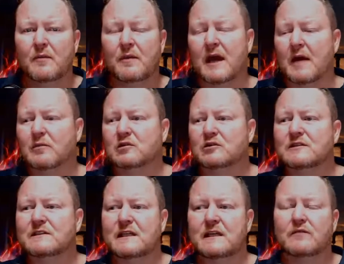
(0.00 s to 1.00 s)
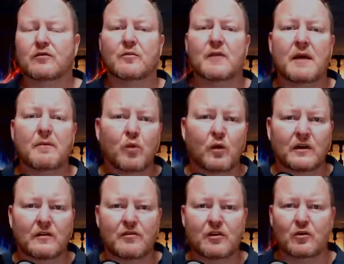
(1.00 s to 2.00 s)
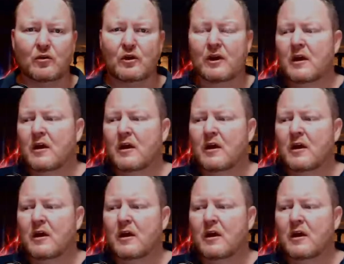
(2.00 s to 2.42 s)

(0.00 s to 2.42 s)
being able to see it from their point of view,